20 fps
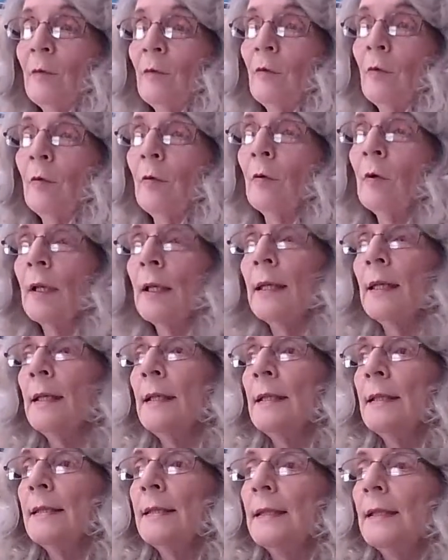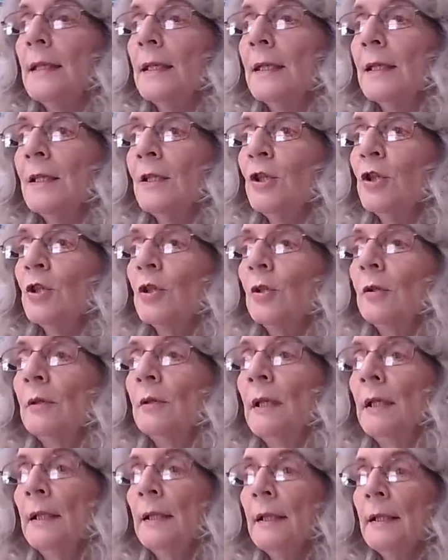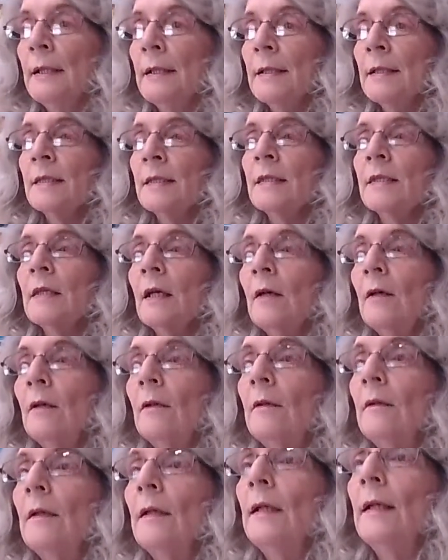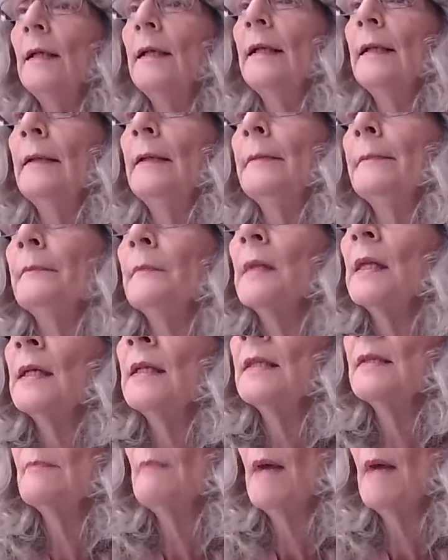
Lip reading: really easy to get to. So is